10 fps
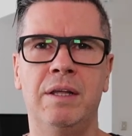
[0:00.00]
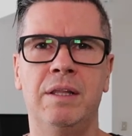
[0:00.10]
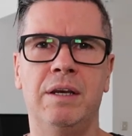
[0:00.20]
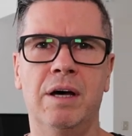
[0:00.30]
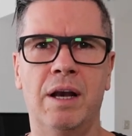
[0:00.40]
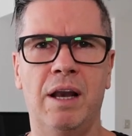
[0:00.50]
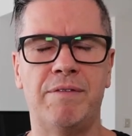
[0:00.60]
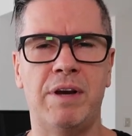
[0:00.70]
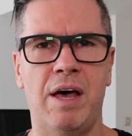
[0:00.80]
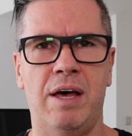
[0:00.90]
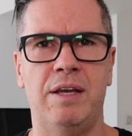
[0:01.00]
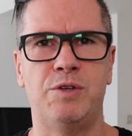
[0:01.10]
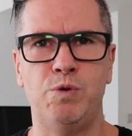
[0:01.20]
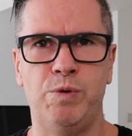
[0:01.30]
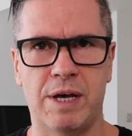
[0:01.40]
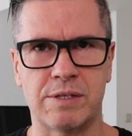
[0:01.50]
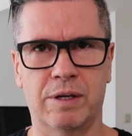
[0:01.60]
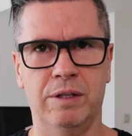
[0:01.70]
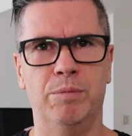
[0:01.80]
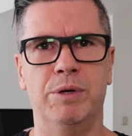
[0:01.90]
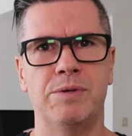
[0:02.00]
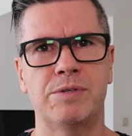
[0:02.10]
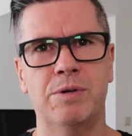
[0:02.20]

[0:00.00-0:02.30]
the 911 had 2,000 kilometers.